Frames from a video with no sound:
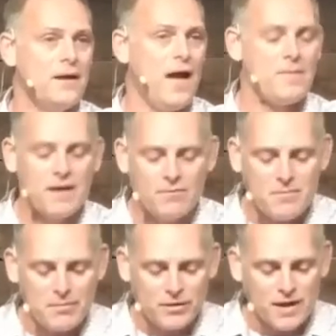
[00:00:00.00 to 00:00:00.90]
I mean, I
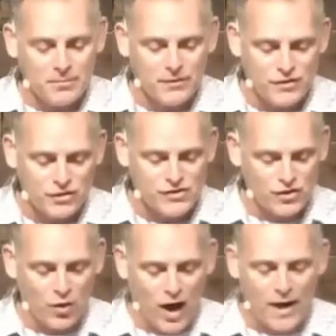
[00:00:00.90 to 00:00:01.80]
remember a number of years
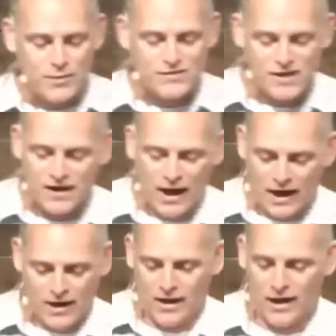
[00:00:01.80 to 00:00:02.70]
ago,
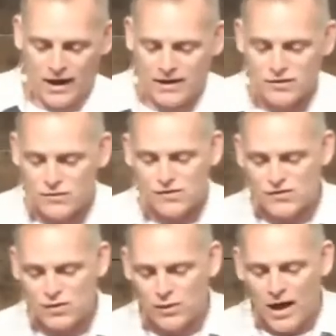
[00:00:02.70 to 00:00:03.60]
I can do this
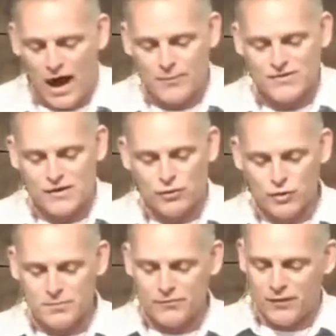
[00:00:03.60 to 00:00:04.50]
too. I was in a
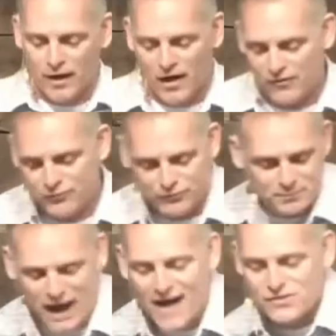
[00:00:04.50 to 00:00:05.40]
group of
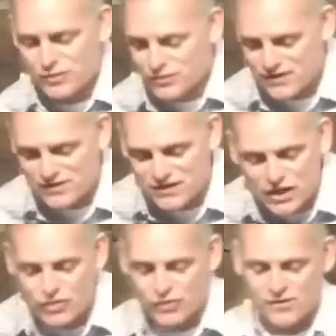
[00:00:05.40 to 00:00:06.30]
pastors and
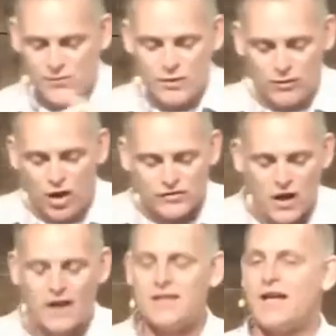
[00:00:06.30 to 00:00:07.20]
teachers, and we were all
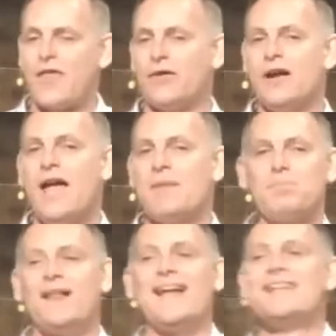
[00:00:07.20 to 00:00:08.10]
talking together and
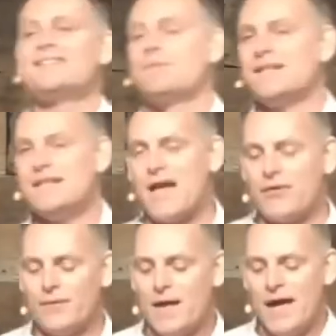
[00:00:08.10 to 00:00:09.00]
planning something
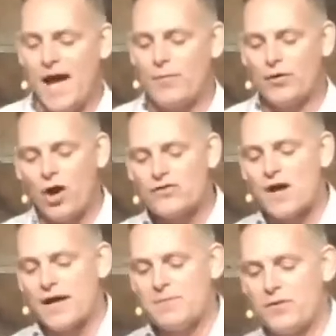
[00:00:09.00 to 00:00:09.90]
together, and we were all
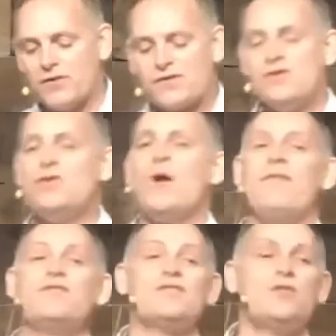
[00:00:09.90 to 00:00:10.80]
talking about this new
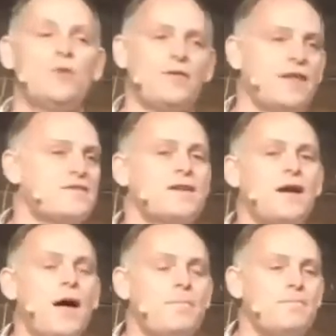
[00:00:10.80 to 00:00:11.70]
heavens and new earth that's to
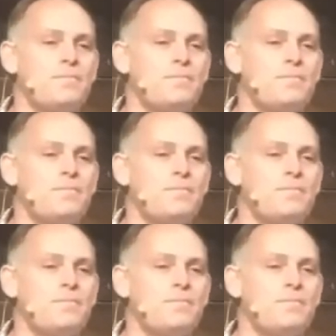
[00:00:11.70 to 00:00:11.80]
come.